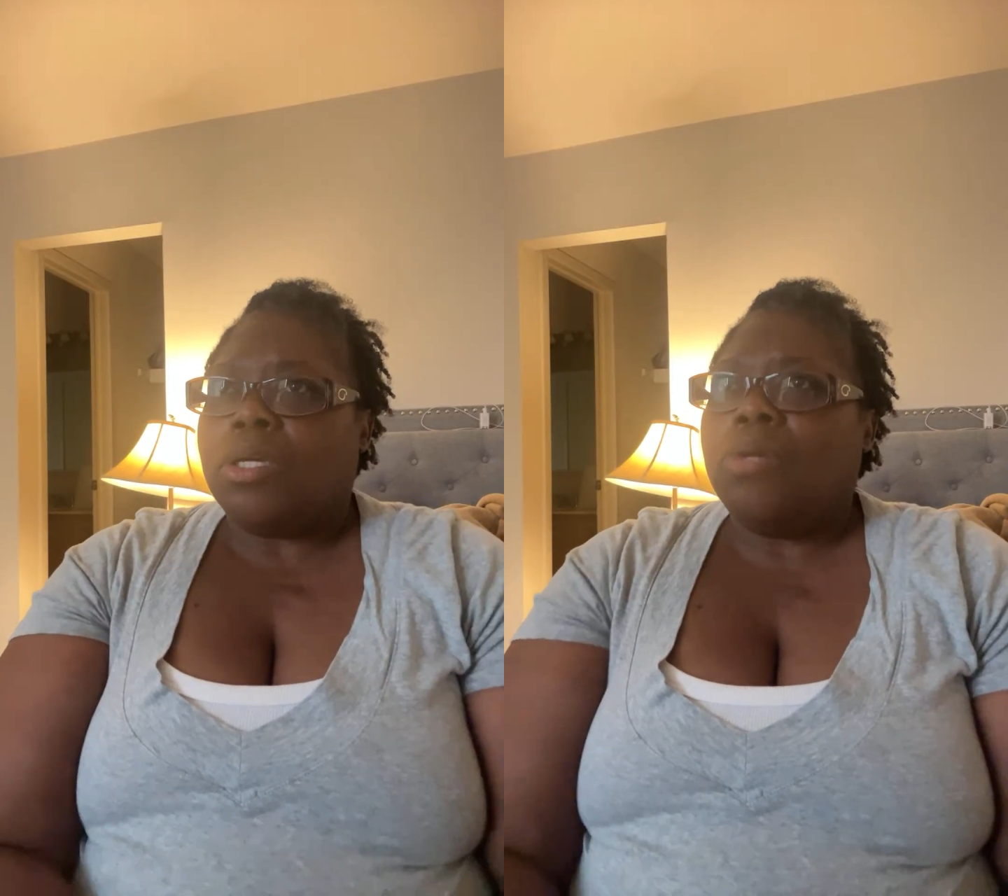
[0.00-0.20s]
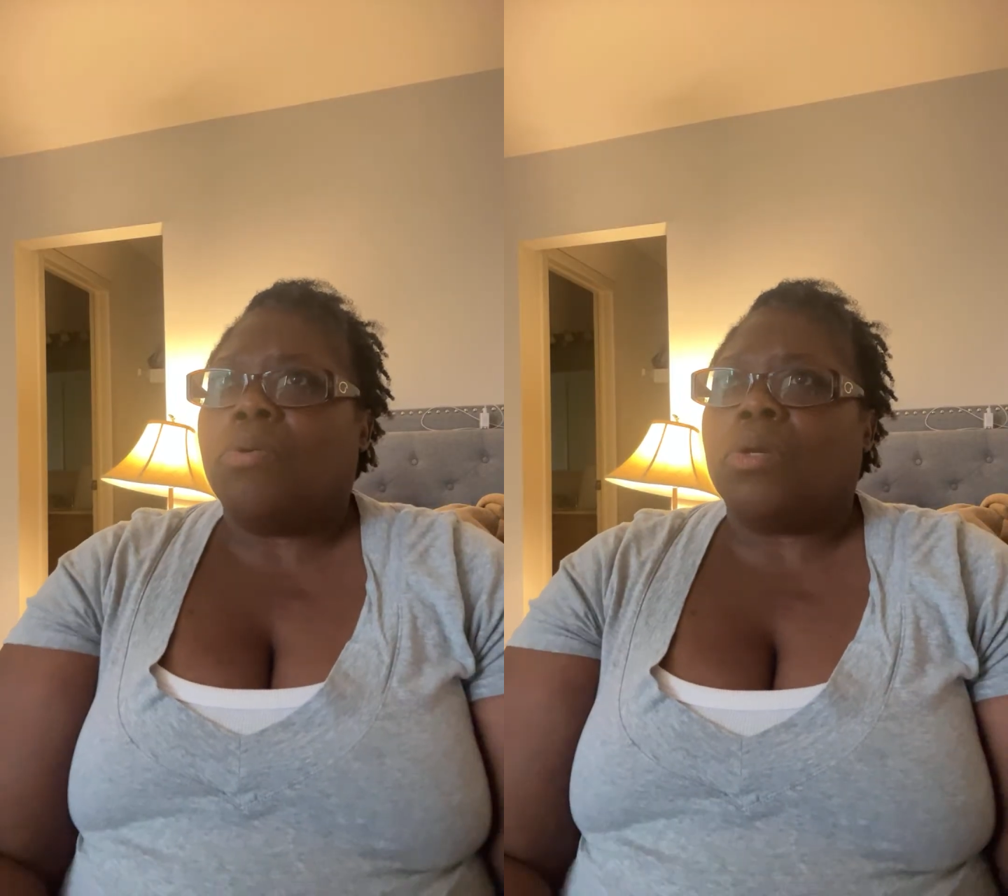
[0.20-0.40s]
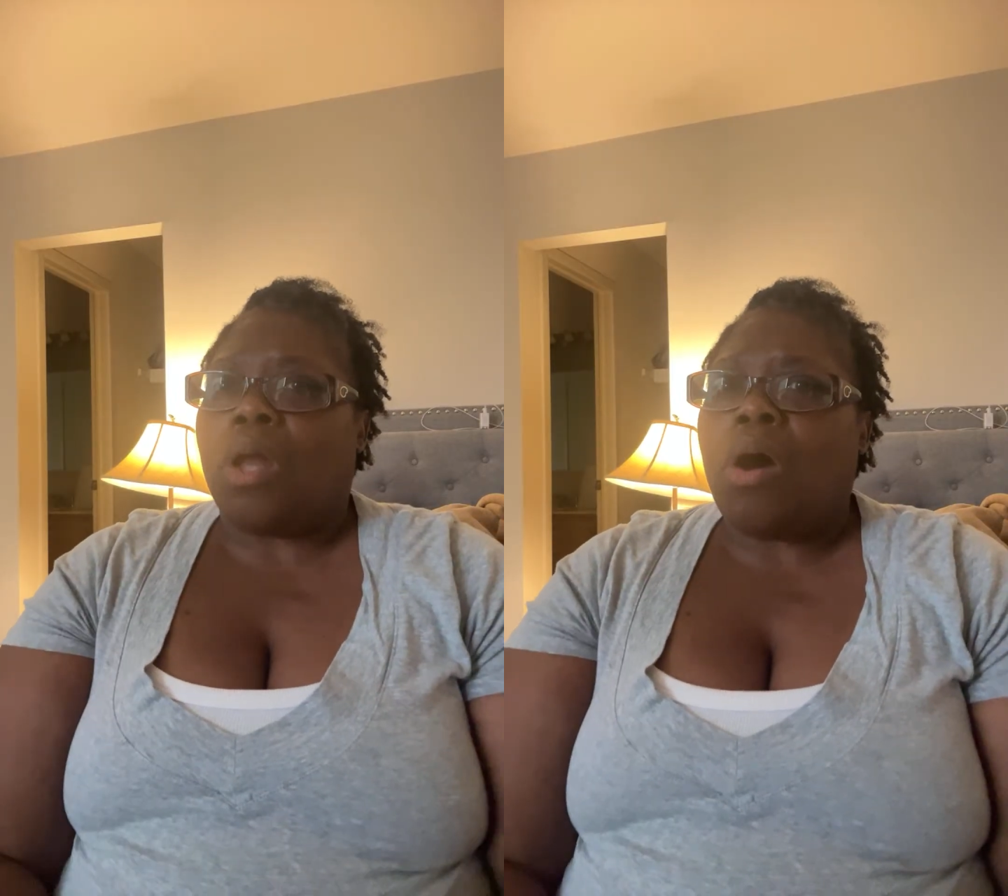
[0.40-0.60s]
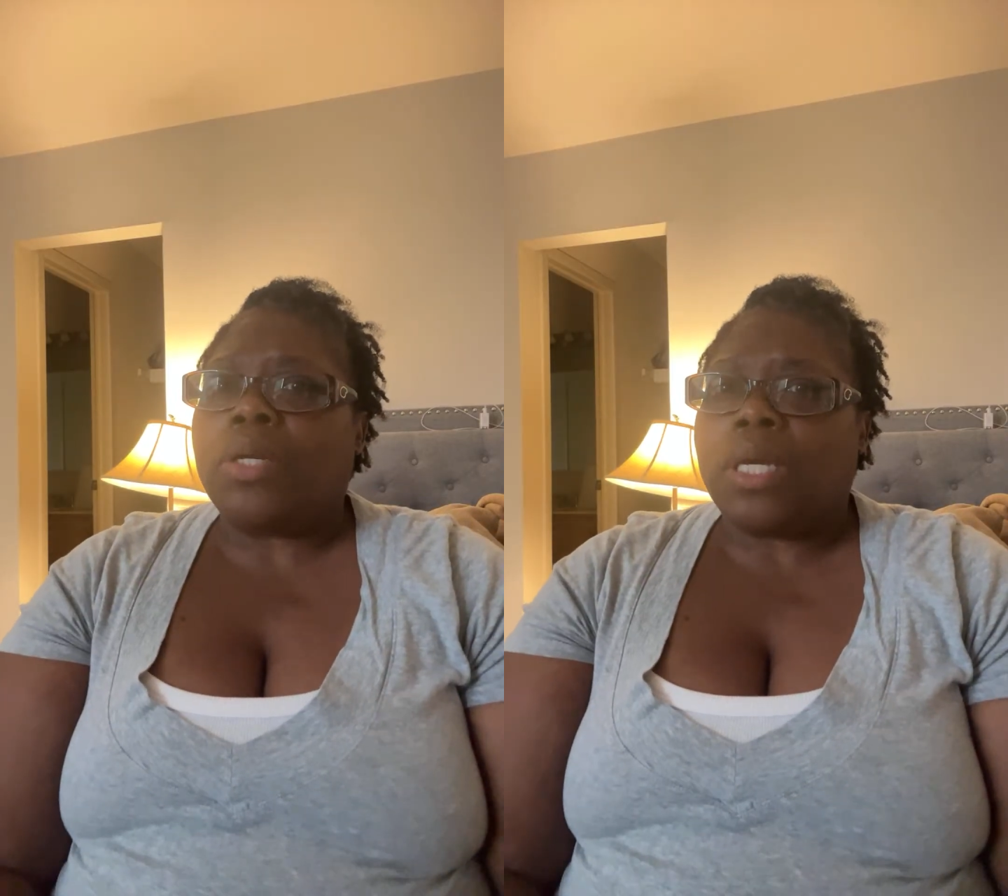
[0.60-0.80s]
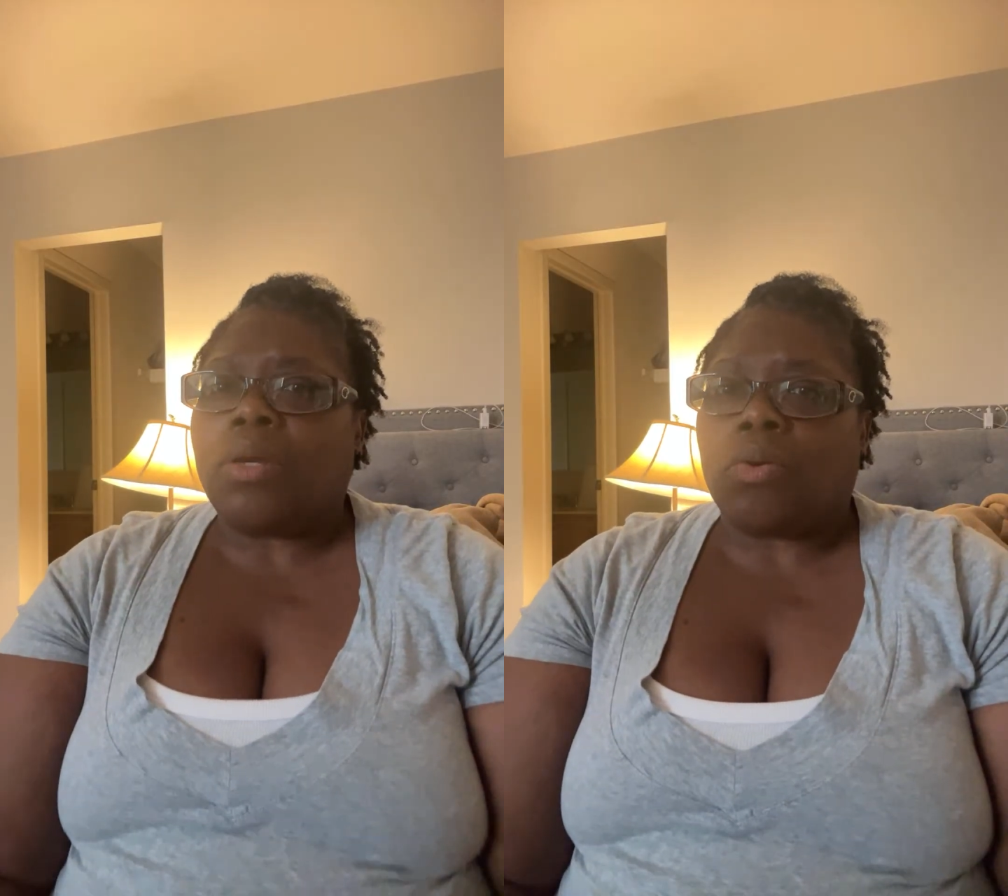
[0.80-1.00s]
You were
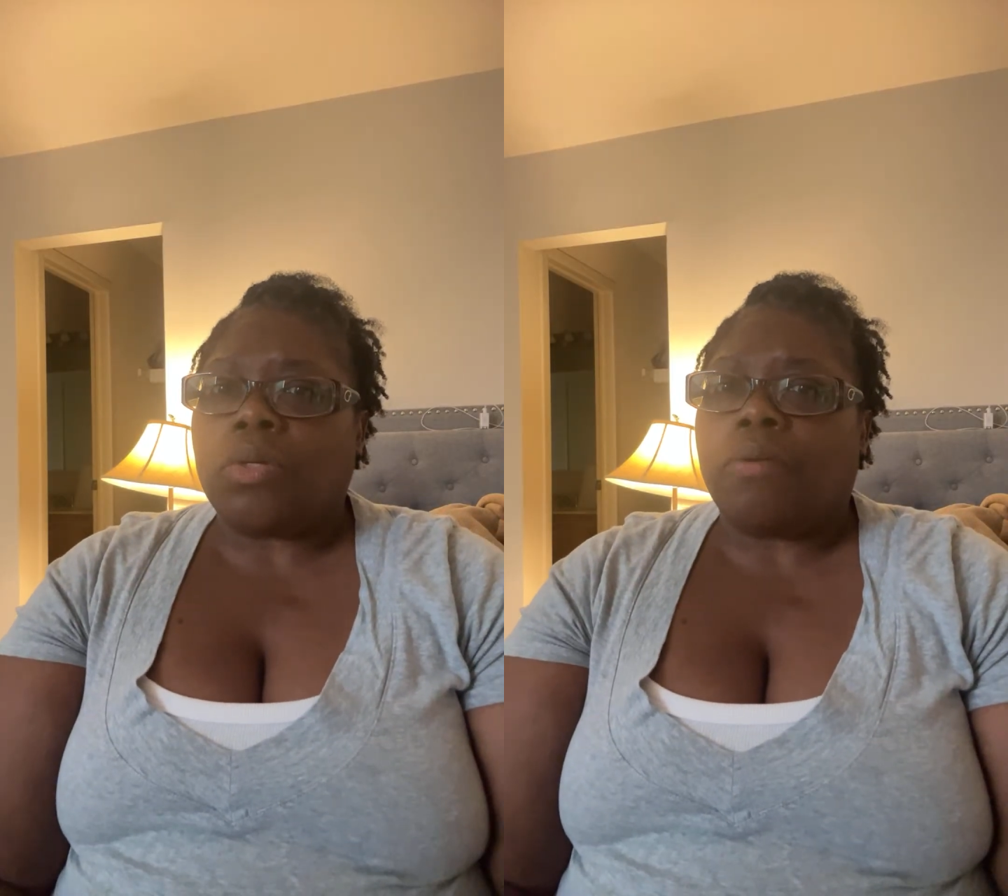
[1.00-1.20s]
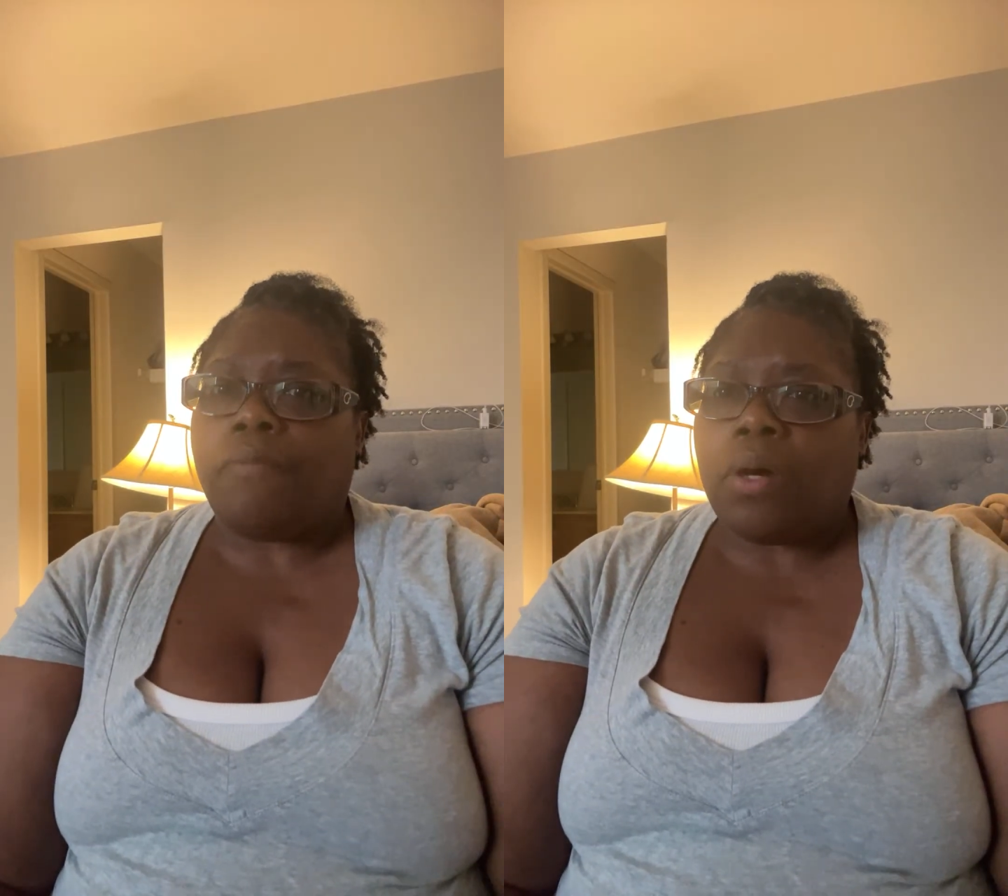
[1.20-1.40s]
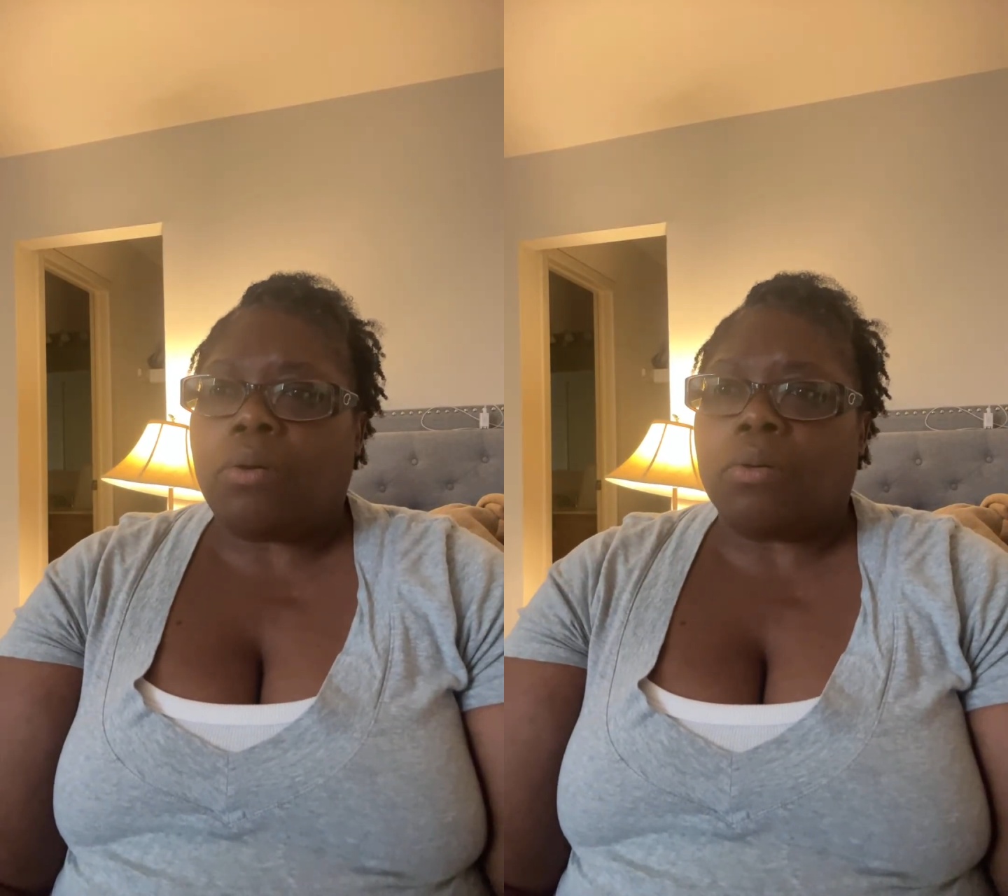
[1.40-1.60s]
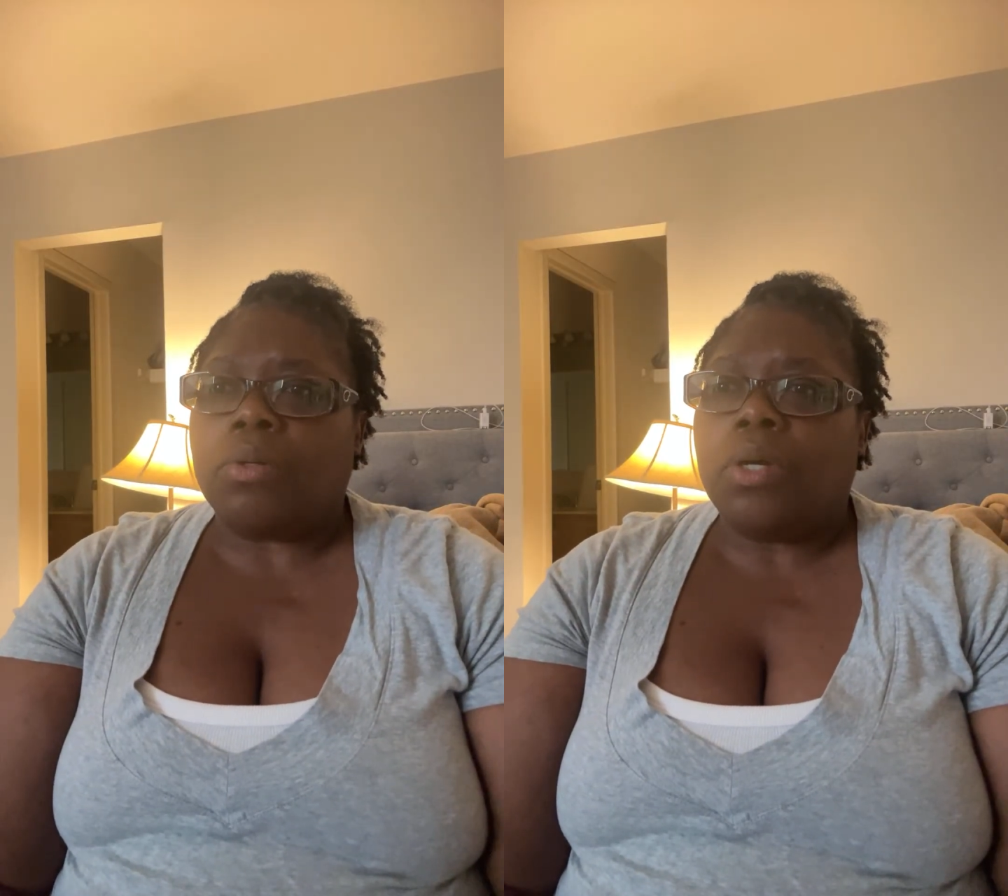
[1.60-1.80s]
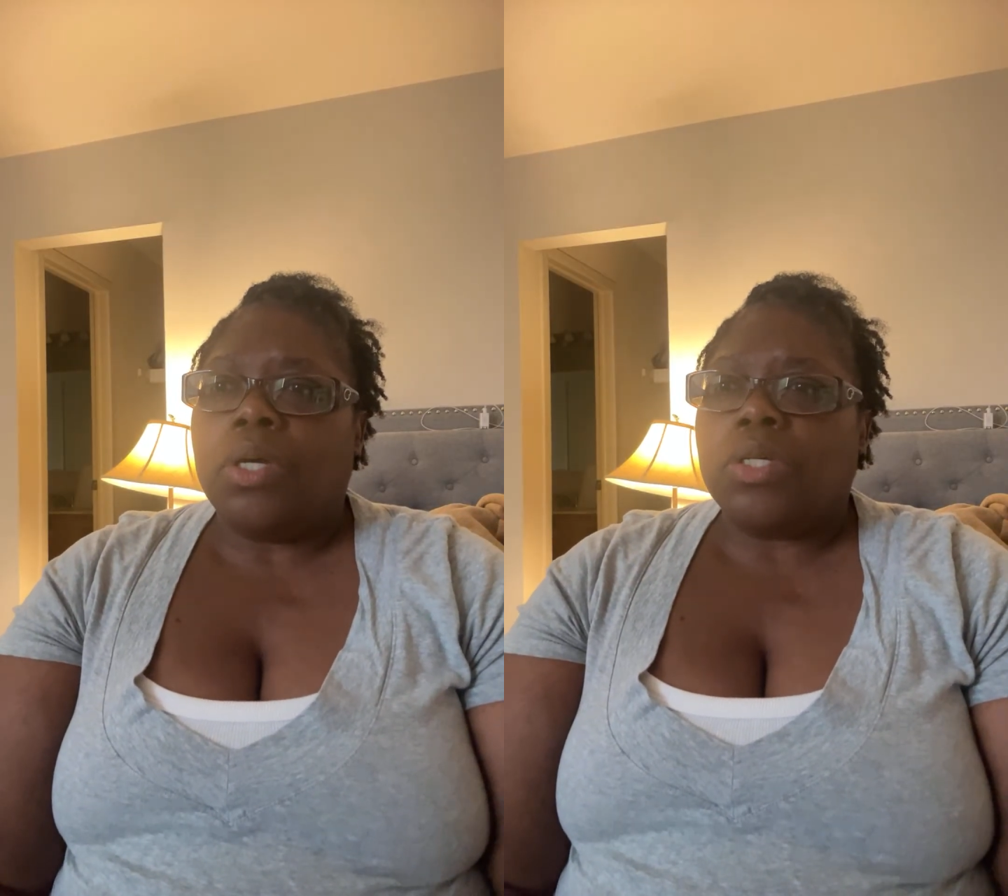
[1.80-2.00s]
logged in on your phone.